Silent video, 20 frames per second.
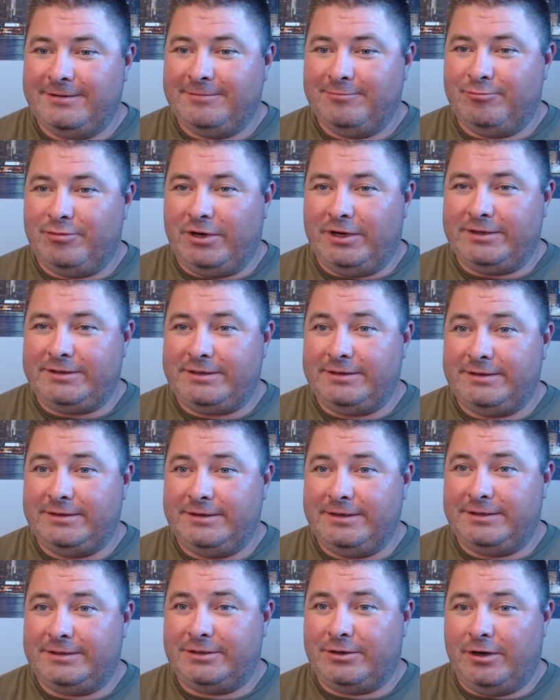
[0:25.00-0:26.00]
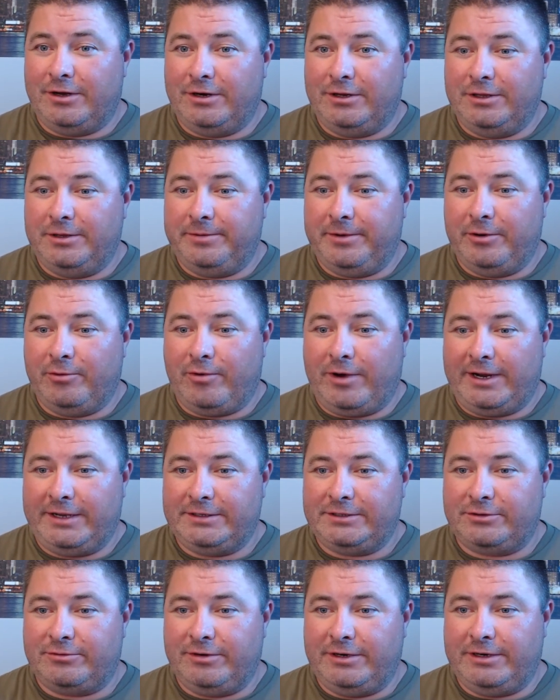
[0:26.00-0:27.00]
but it's gone a little bit
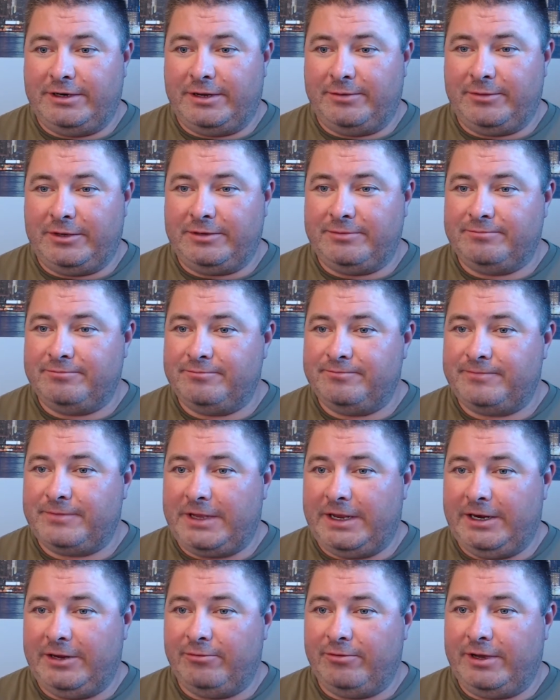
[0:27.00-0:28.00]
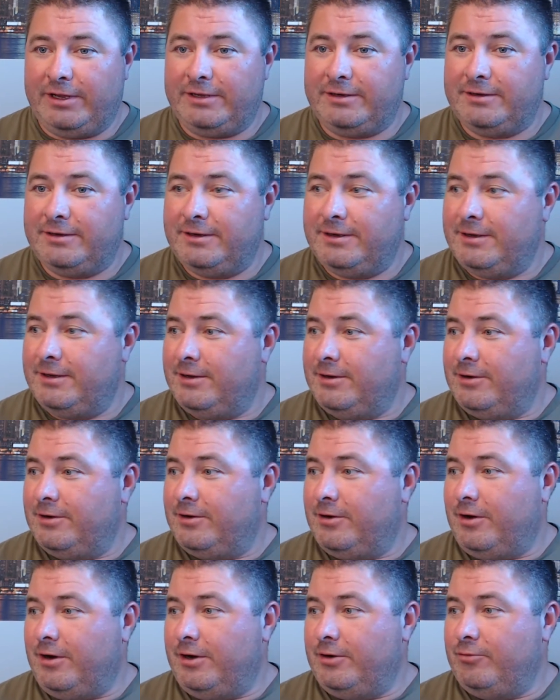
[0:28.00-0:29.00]
widescreen on me. Anyway,
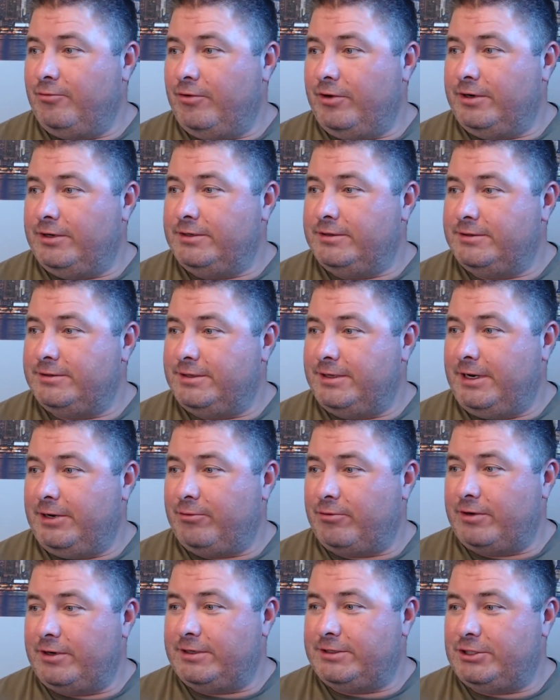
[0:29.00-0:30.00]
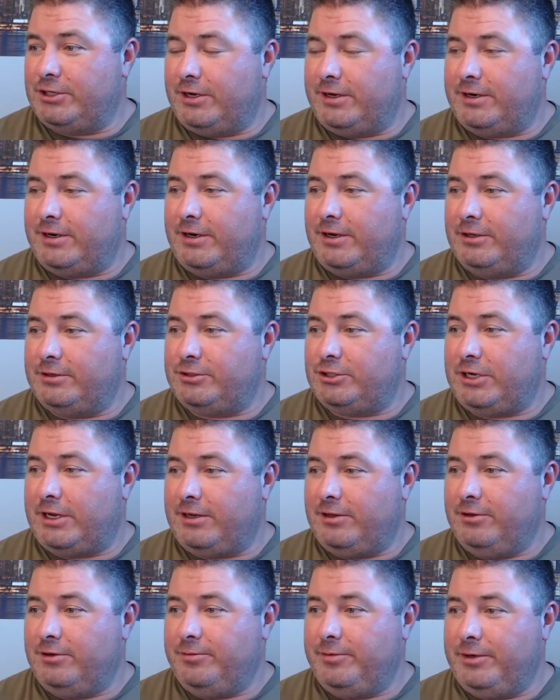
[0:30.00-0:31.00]
onward. Today we're going to chat a
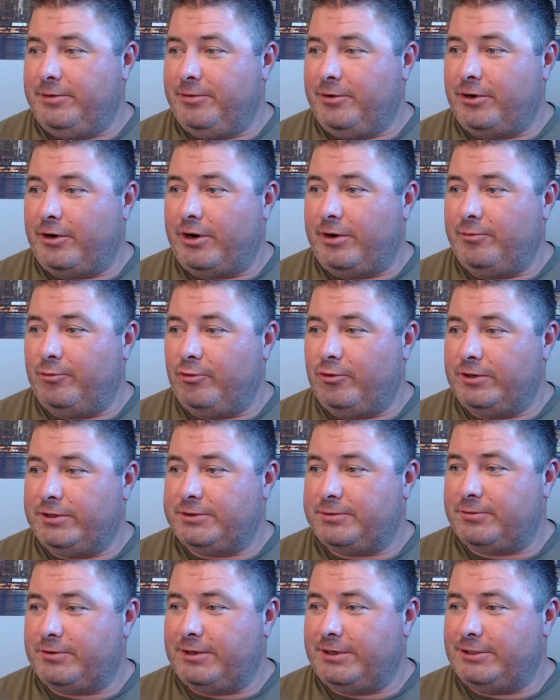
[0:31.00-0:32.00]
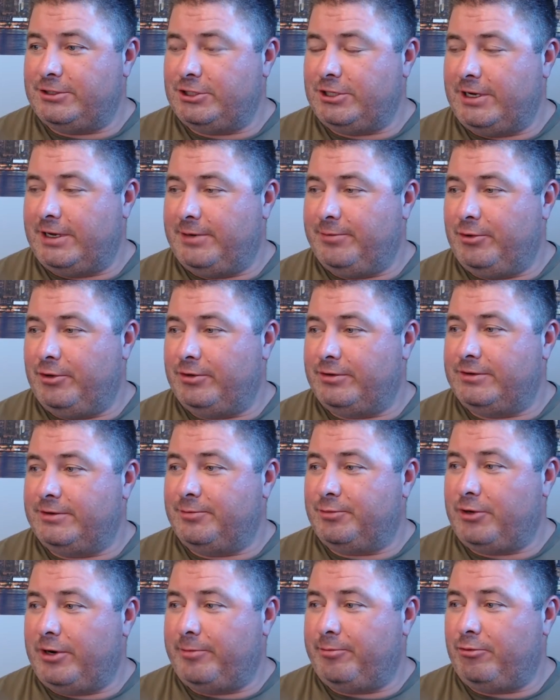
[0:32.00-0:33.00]
little bit about ARMWARS. We're going to chat about the
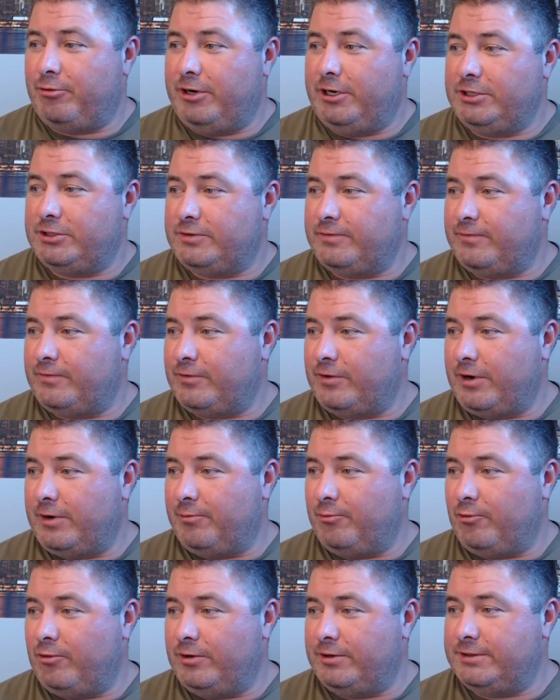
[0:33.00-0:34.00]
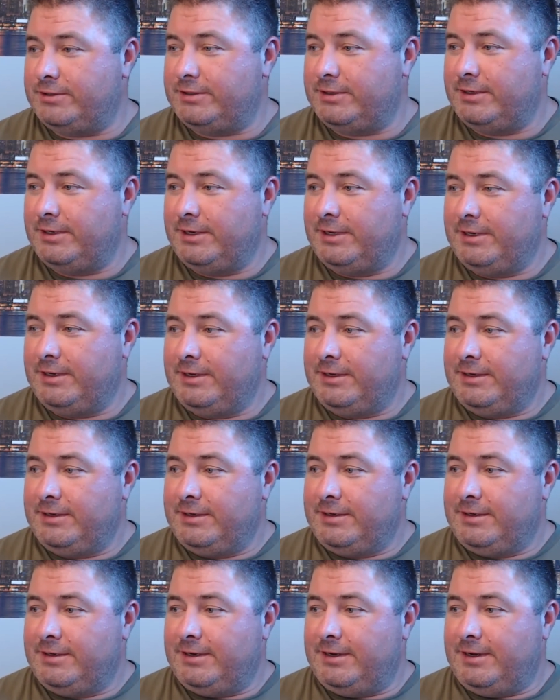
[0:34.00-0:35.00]
preparation for ARMWARS.
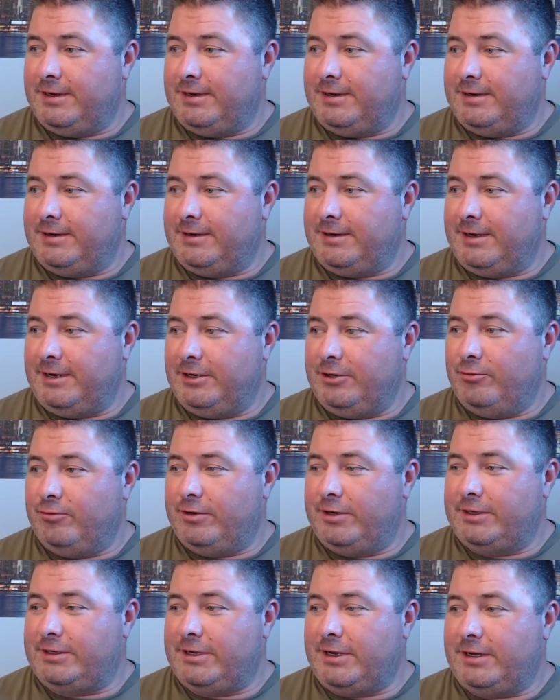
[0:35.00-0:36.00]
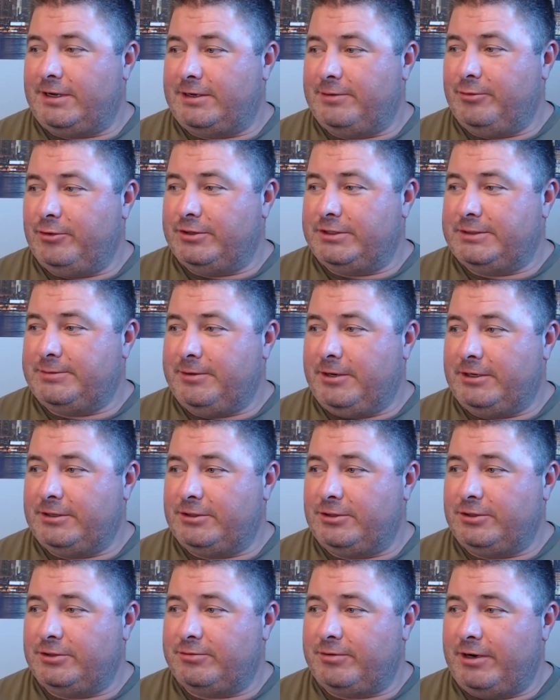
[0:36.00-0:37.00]
I do want to talk about
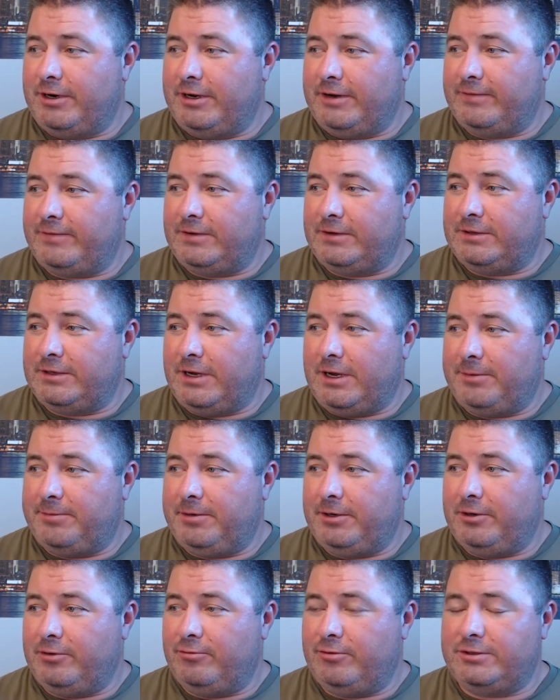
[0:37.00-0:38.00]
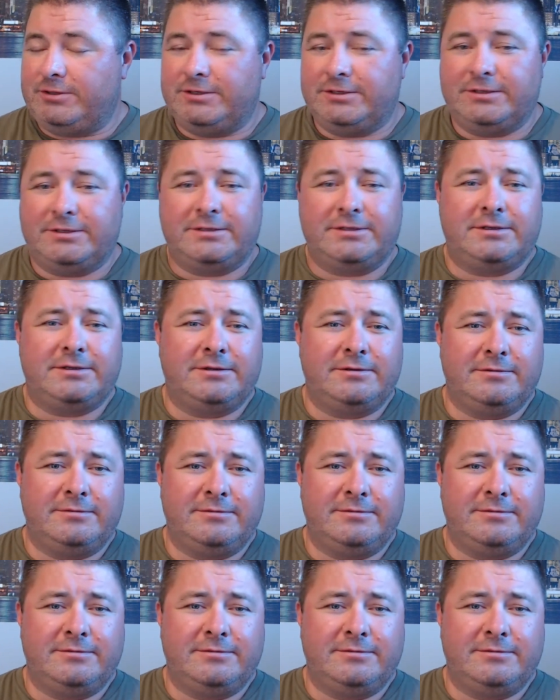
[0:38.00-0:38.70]
sponsors right off the top here, which is,